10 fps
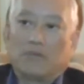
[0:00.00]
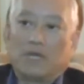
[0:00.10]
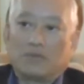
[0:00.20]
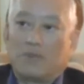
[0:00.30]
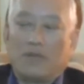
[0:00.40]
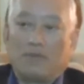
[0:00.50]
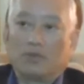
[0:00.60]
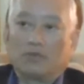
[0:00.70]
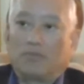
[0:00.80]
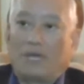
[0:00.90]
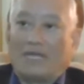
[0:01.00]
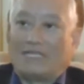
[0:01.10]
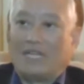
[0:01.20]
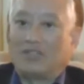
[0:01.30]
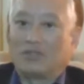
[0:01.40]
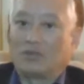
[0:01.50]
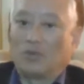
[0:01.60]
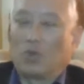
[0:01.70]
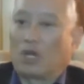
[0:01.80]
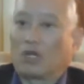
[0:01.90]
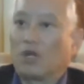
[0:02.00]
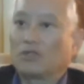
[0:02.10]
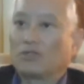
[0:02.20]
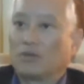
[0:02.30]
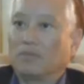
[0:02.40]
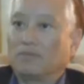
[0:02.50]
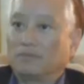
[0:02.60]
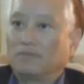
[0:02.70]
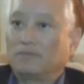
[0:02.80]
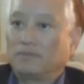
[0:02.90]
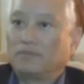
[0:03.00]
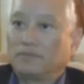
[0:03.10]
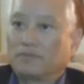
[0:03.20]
as people pay attention to what it costs them. Mm-hmm.